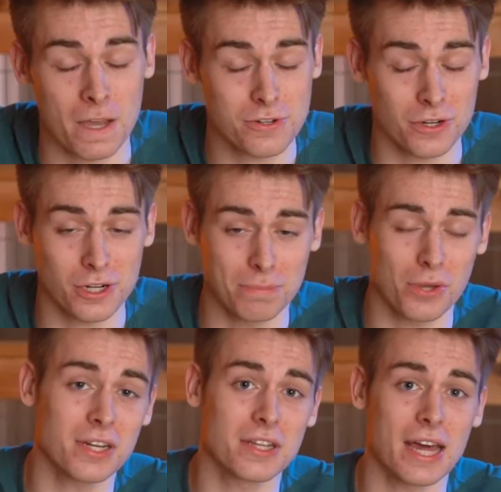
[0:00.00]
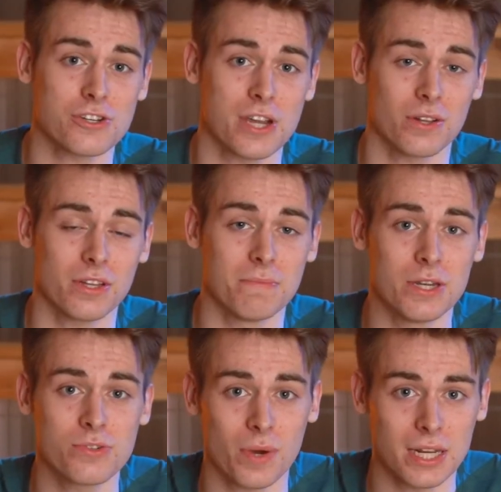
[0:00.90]
I started uploading to that channel in
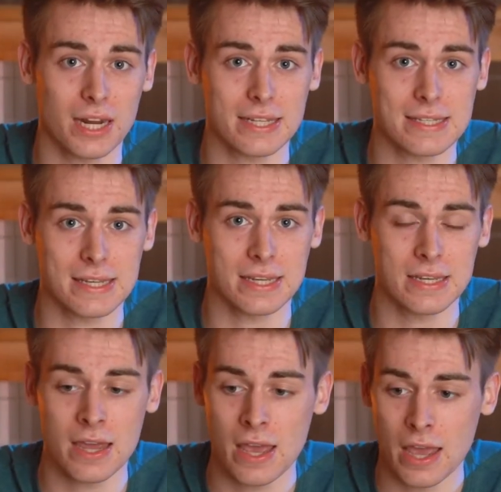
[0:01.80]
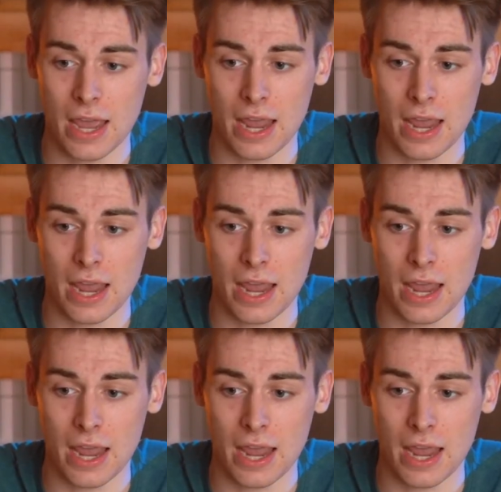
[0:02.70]
mid-2019